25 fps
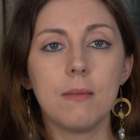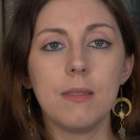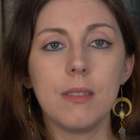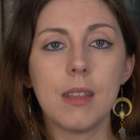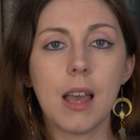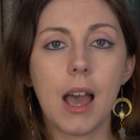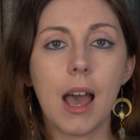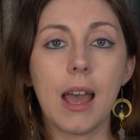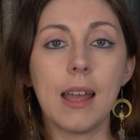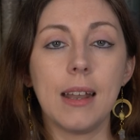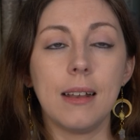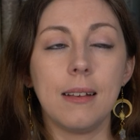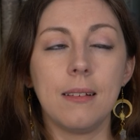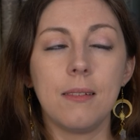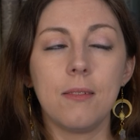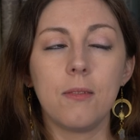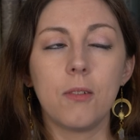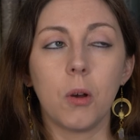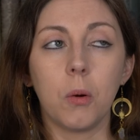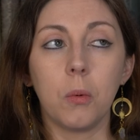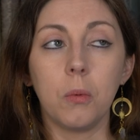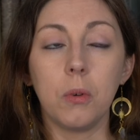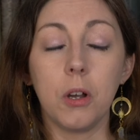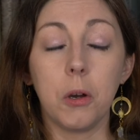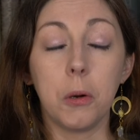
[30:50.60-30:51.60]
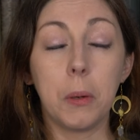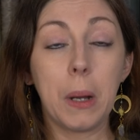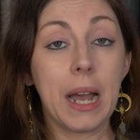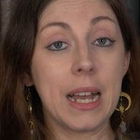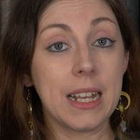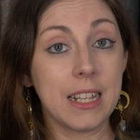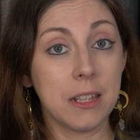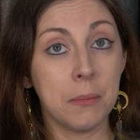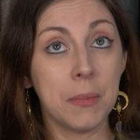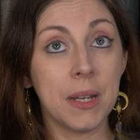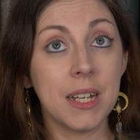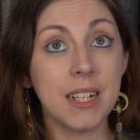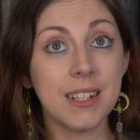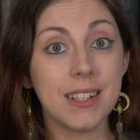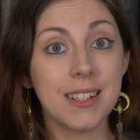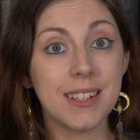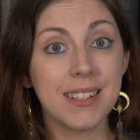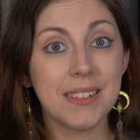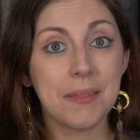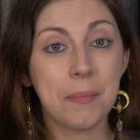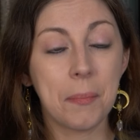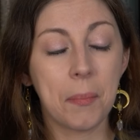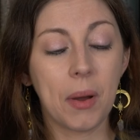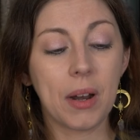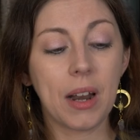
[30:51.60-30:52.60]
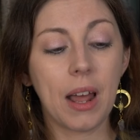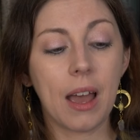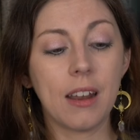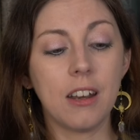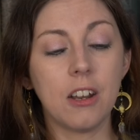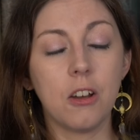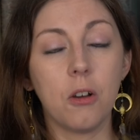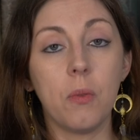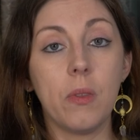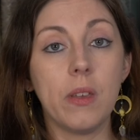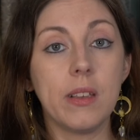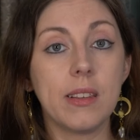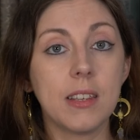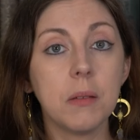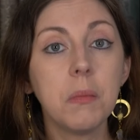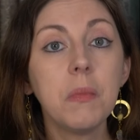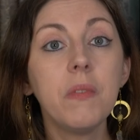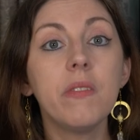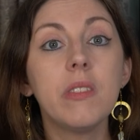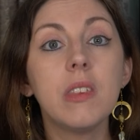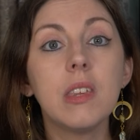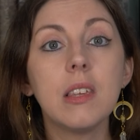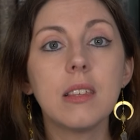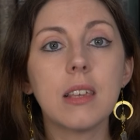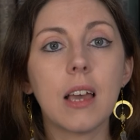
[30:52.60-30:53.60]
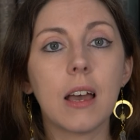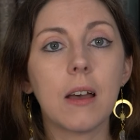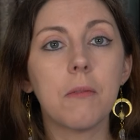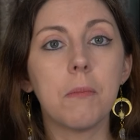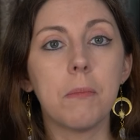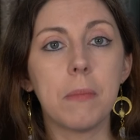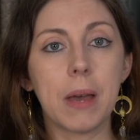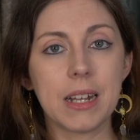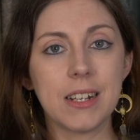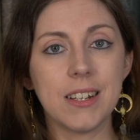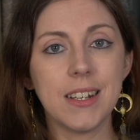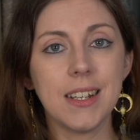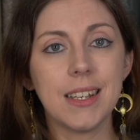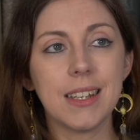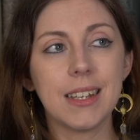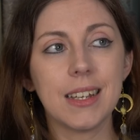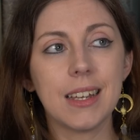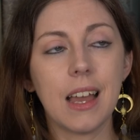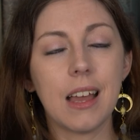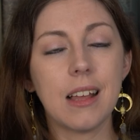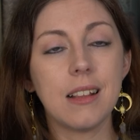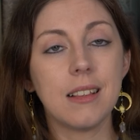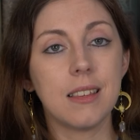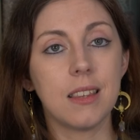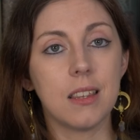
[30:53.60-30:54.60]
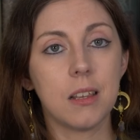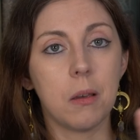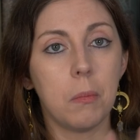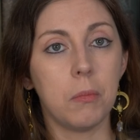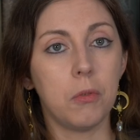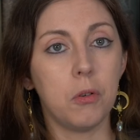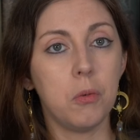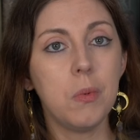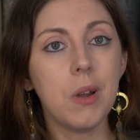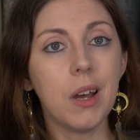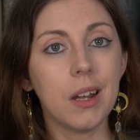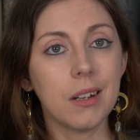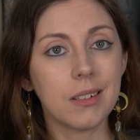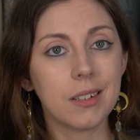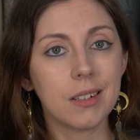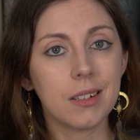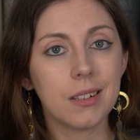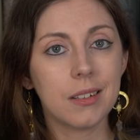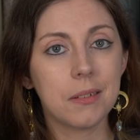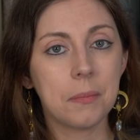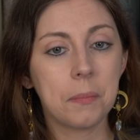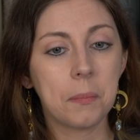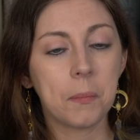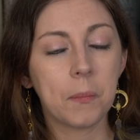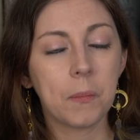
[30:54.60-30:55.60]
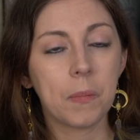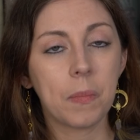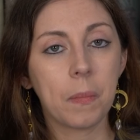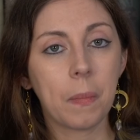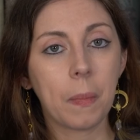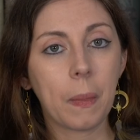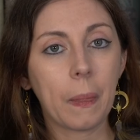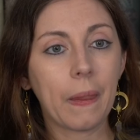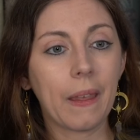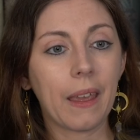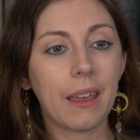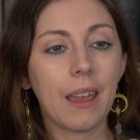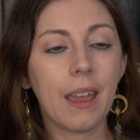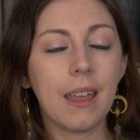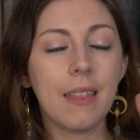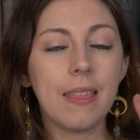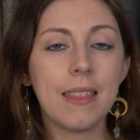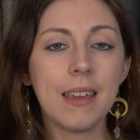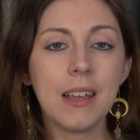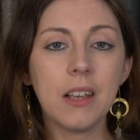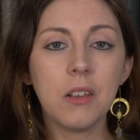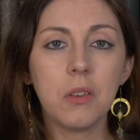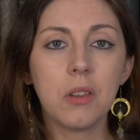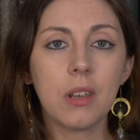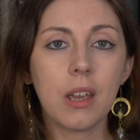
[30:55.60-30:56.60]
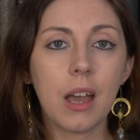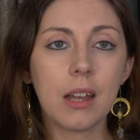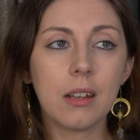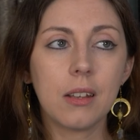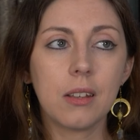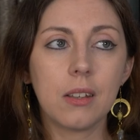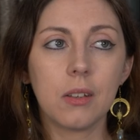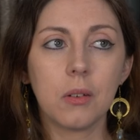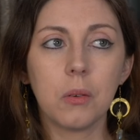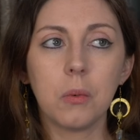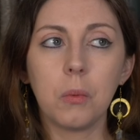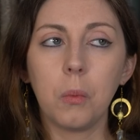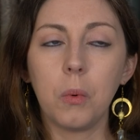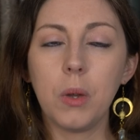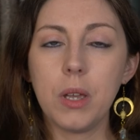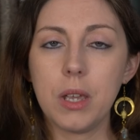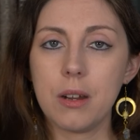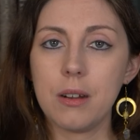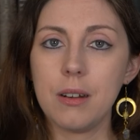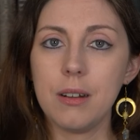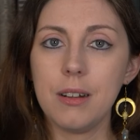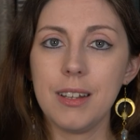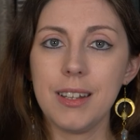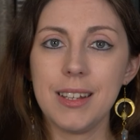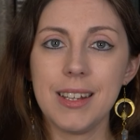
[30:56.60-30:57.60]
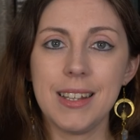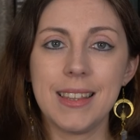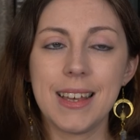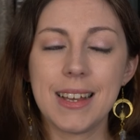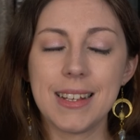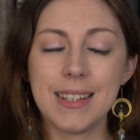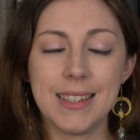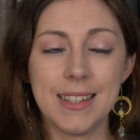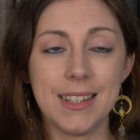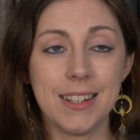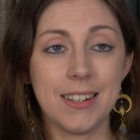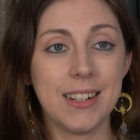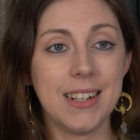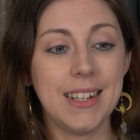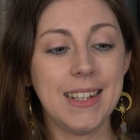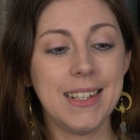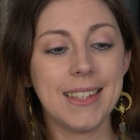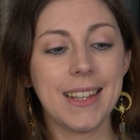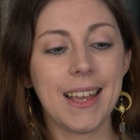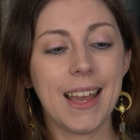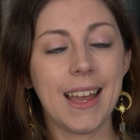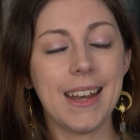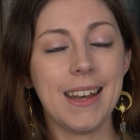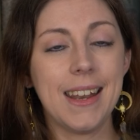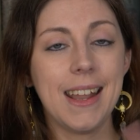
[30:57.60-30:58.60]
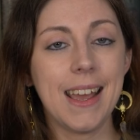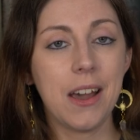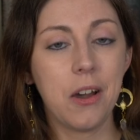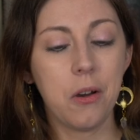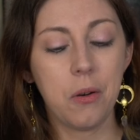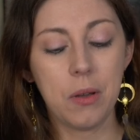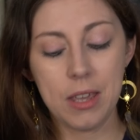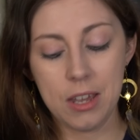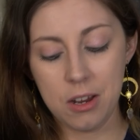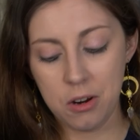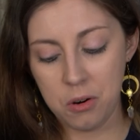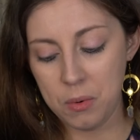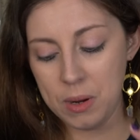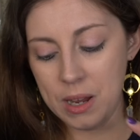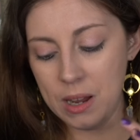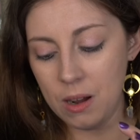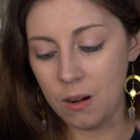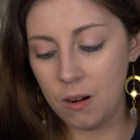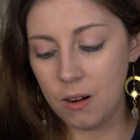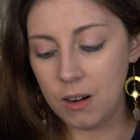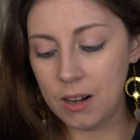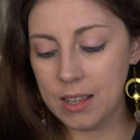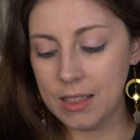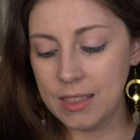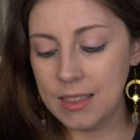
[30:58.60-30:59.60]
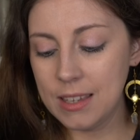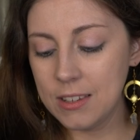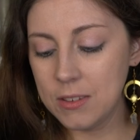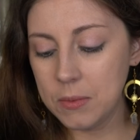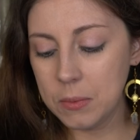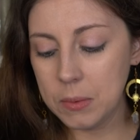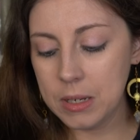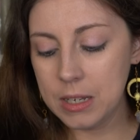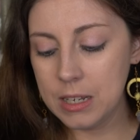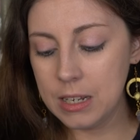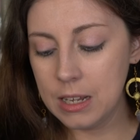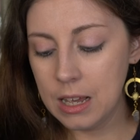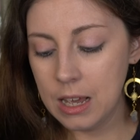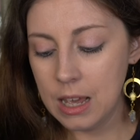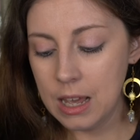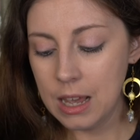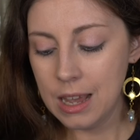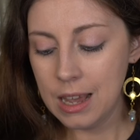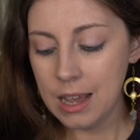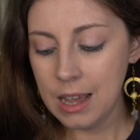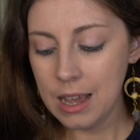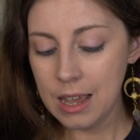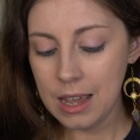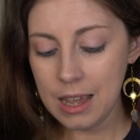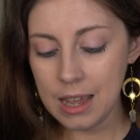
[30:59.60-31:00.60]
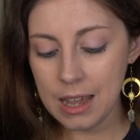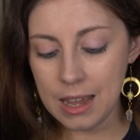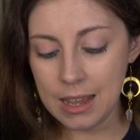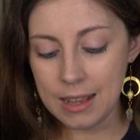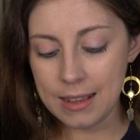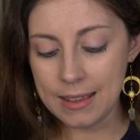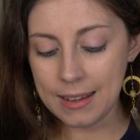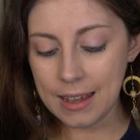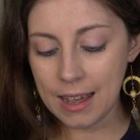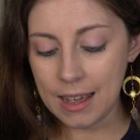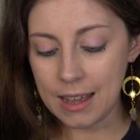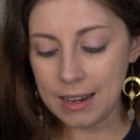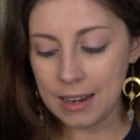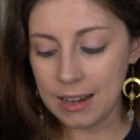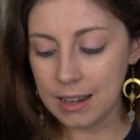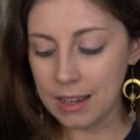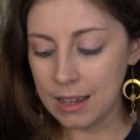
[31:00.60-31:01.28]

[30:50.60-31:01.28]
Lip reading: I don't know as much, but I know that some of these have magic and some do not. And things got weird in that series, and now here we are in this one. It's got